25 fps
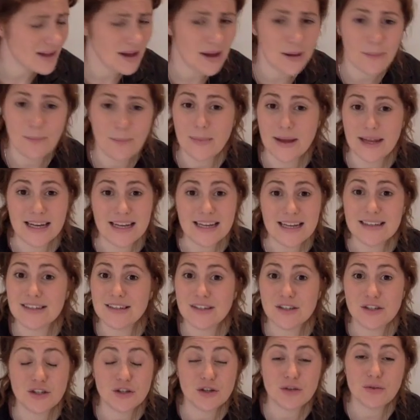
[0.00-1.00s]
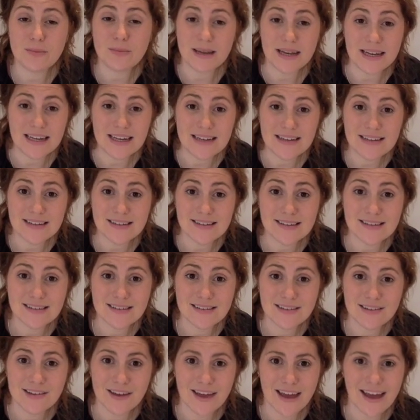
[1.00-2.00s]
a minute, 2 minutes.
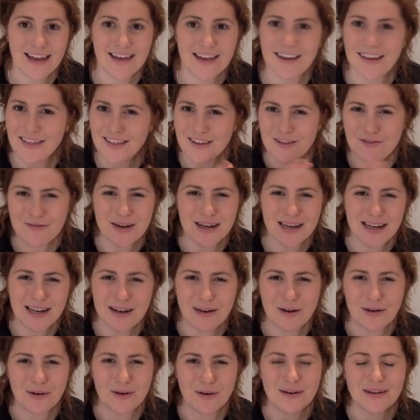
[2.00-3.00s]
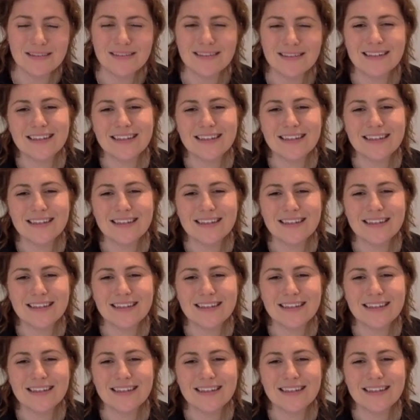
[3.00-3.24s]
Okay, nothing really long,